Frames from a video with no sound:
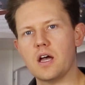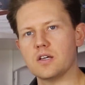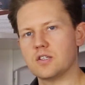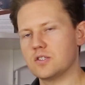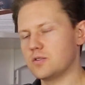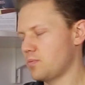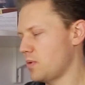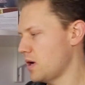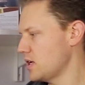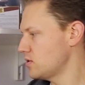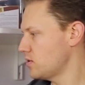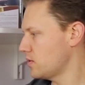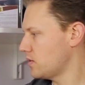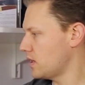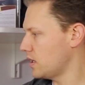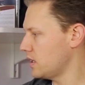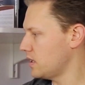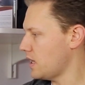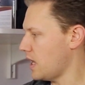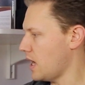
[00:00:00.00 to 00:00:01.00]
sprays with
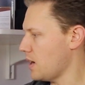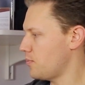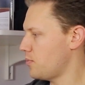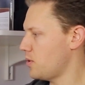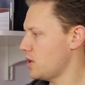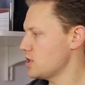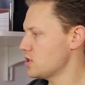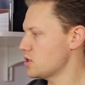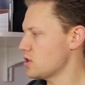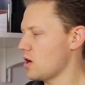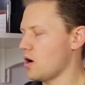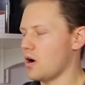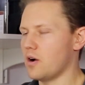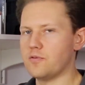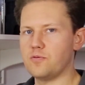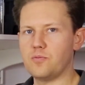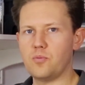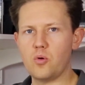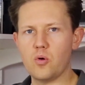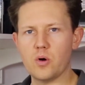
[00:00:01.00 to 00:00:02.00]
an air pressure
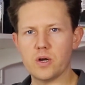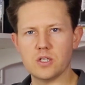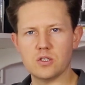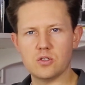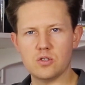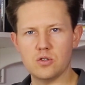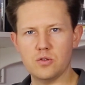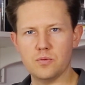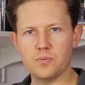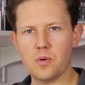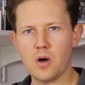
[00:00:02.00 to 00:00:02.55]
of 0.2